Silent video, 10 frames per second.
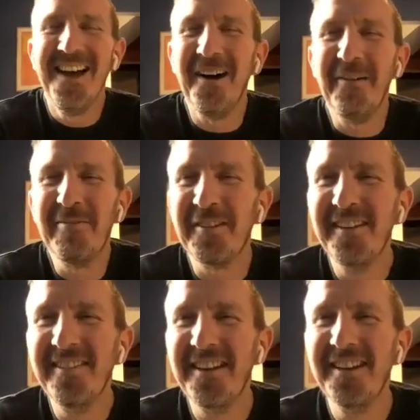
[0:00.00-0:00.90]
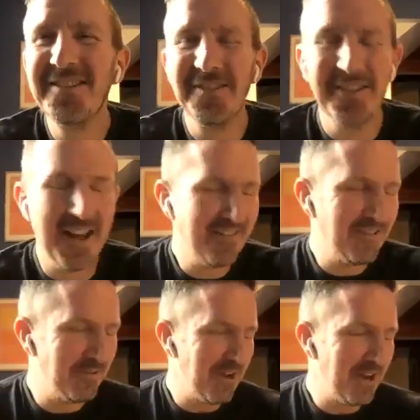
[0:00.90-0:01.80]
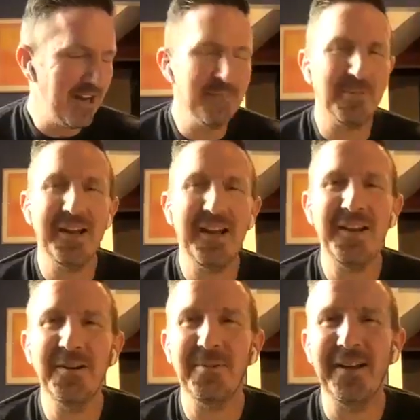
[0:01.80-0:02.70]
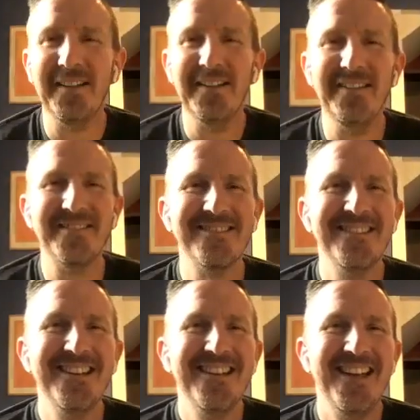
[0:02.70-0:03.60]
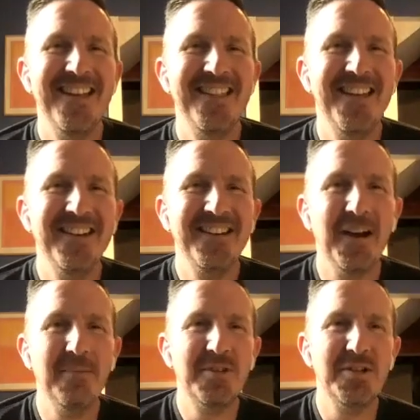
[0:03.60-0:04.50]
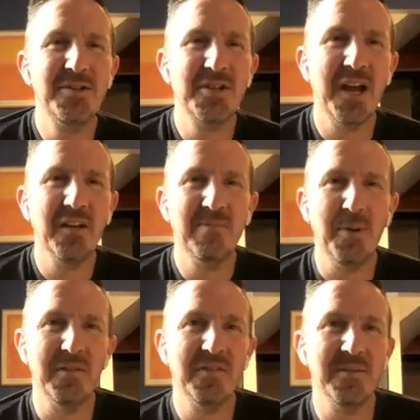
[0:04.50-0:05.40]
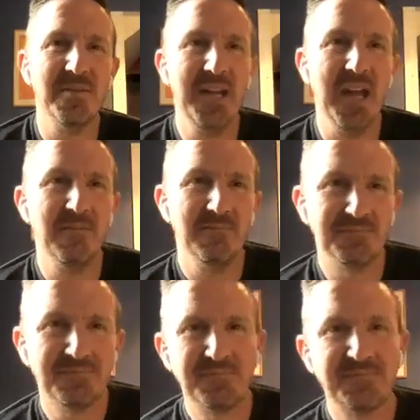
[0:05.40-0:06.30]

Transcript: So let's get into it. As you're ready, hit play on your playlist, and then come to child's pose to begin.